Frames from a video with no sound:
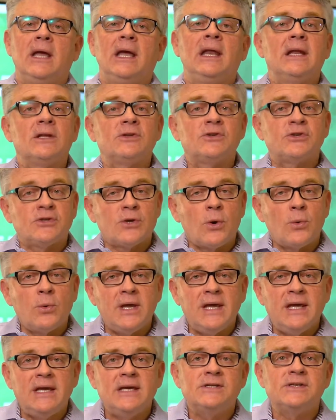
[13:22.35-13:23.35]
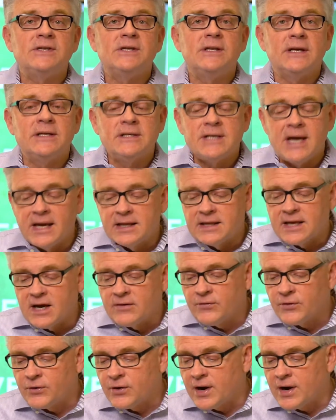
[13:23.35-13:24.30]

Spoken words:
And it's so easy to take that for